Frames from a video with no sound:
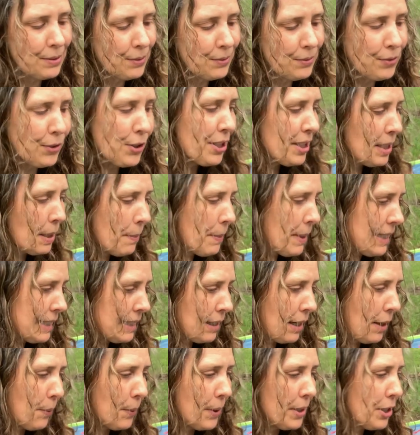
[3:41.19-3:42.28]
for some
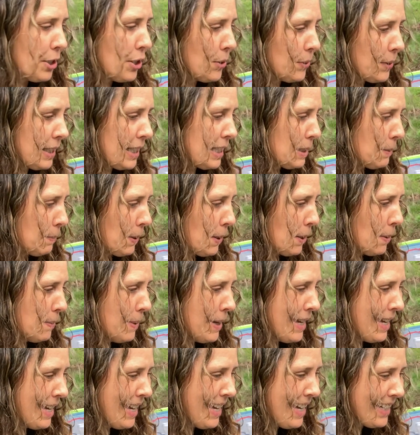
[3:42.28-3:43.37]
reason I wanted to do an
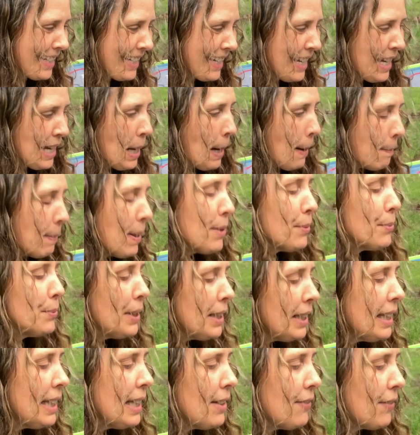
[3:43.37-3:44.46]
experiment. But
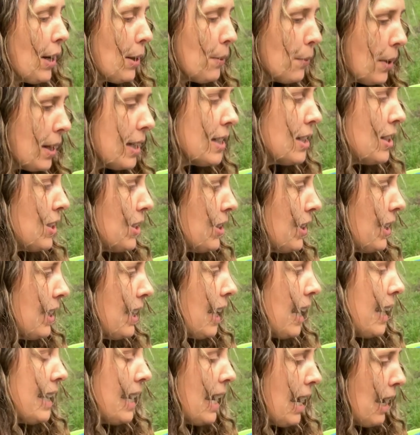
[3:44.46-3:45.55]
really, if I wanted to do it,
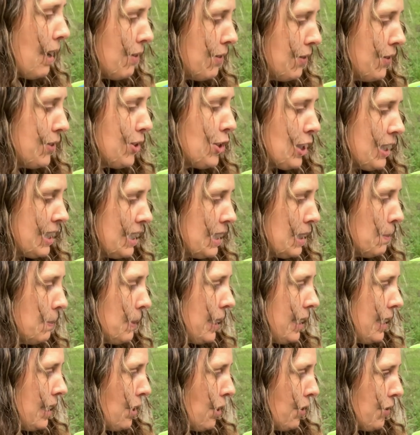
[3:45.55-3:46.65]
I'd have just as
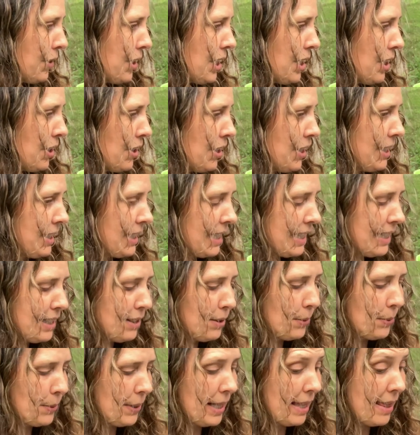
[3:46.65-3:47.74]
many over here as I
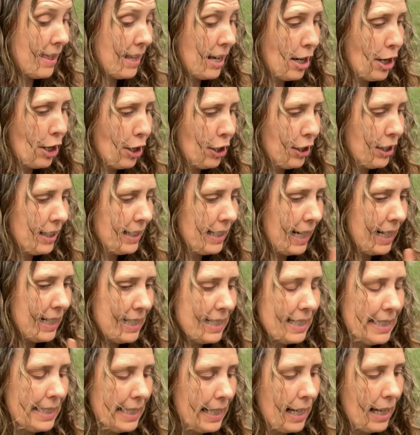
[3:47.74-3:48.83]
do in there, and I
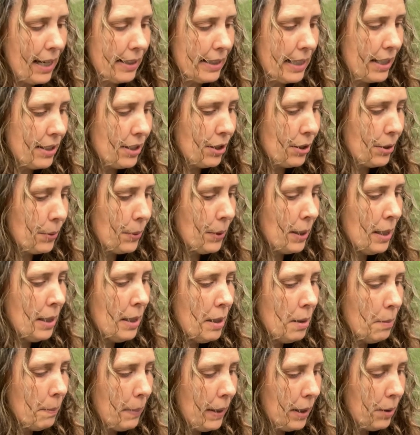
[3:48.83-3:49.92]
could see how they do.
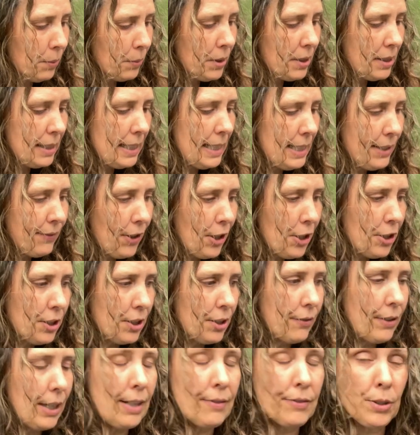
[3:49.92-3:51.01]
But we'll see as far as
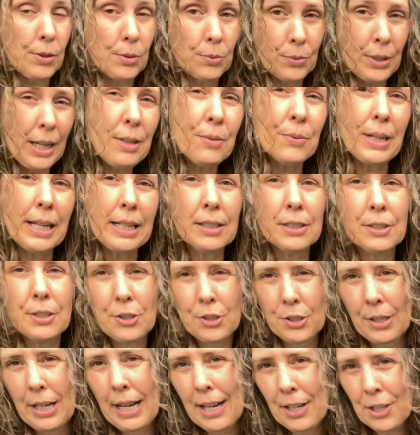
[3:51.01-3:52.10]
survival. Red Wranglers
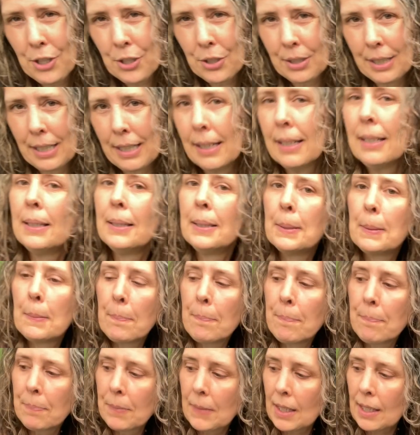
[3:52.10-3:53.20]
are actually
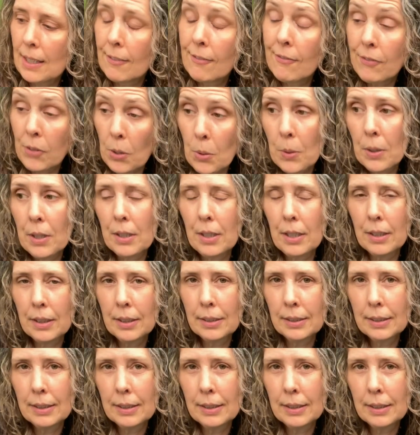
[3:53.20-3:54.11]
for